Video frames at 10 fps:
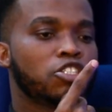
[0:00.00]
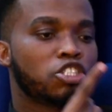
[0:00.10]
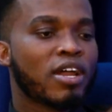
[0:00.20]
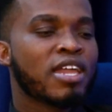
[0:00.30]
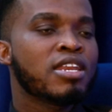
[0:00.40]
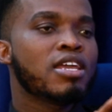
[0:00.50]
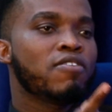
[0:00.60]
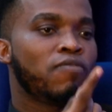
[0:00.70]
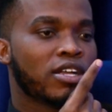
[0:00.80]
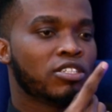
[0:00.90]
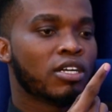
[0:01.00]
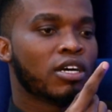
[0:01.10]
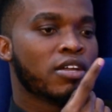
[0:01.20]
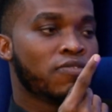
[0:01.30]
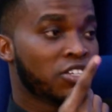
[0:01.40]
trying a
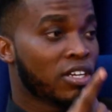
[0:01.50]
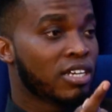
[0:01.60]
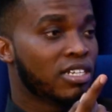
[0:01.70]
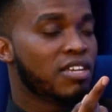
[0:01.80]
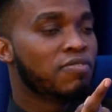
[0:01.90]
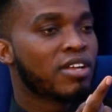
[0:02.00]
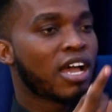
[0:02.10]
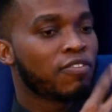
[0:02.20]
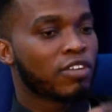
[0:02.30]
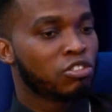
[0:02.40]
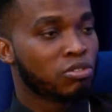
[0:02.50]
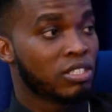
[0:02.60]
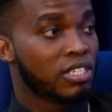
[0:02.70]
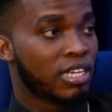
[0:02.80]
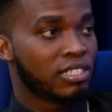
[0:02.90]
vaginal delivery after 2
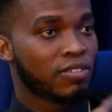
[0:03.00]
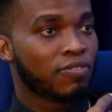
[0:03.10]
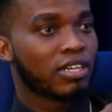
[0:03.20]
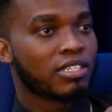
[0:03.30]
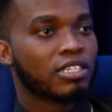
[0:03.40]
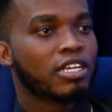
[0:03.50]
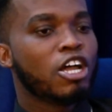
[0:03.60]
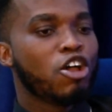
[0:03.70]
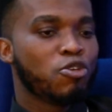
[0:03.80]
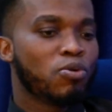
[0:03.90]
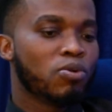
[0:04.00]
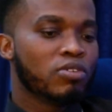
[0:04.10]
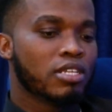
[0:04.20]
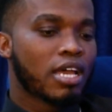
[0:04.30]
CS is the fact that, you know,